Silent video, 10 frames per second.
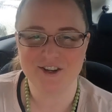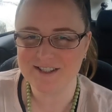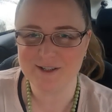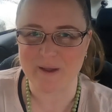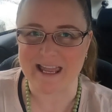
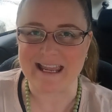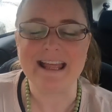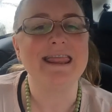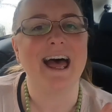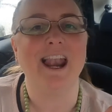used to
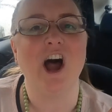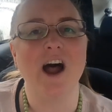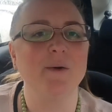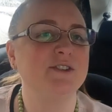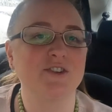be that
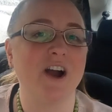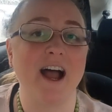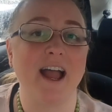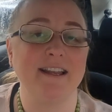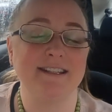I would
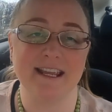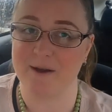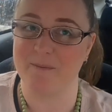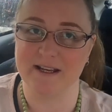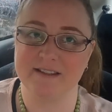try to
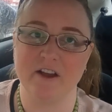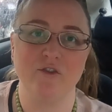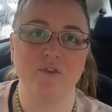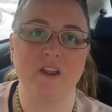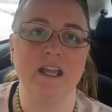get
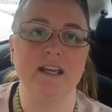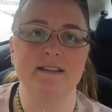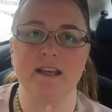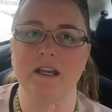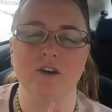myself
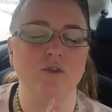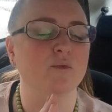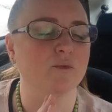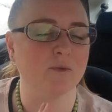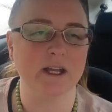gigs in
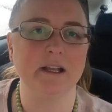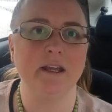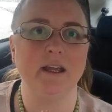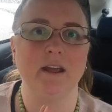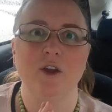
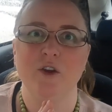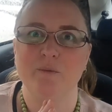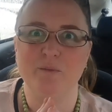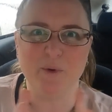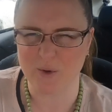really
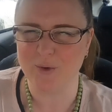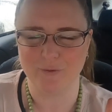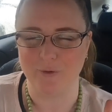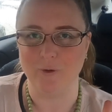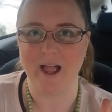
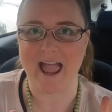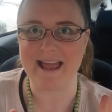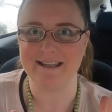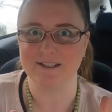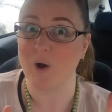beautiful
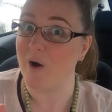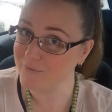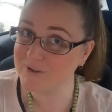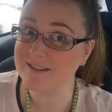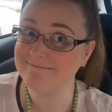and
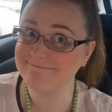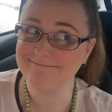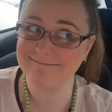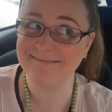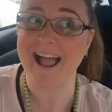often
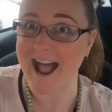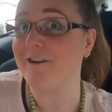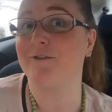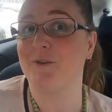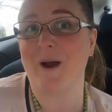
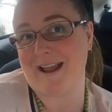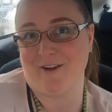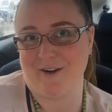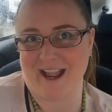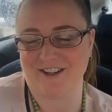out of the way
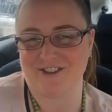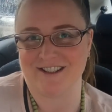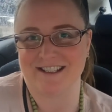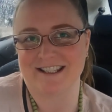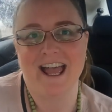
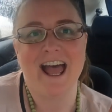locations.